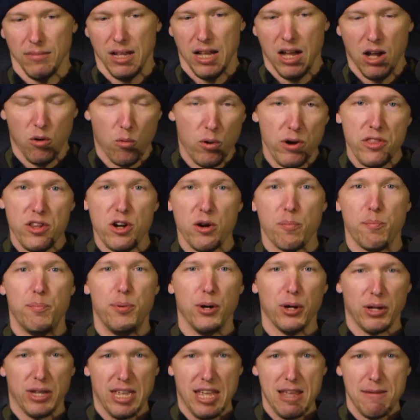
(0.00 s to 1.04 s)
with your
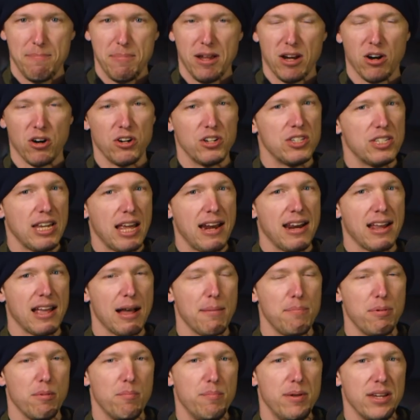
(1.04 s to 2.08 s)
bookkeeping or setting
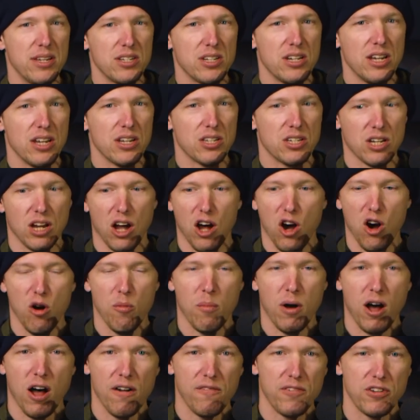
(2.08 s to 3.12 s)
up a business, a
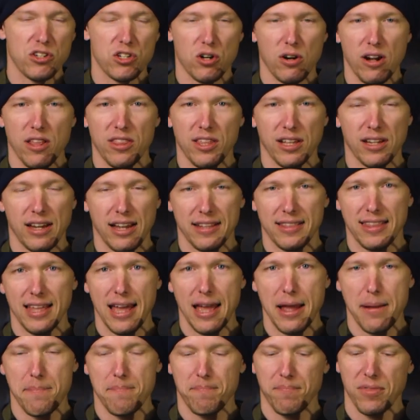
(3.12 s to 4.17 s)
home office, or anything like
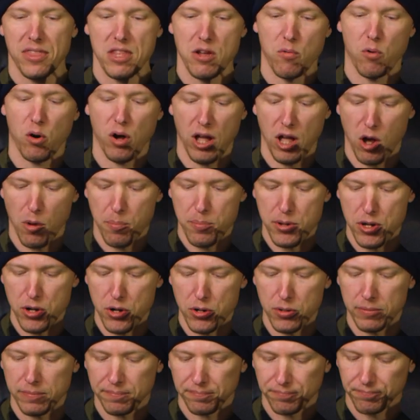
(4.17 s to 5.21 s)
that will help
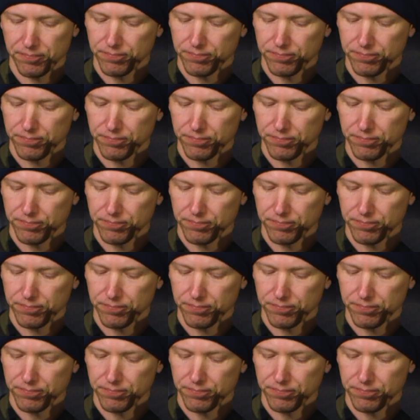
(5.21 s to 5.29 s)
you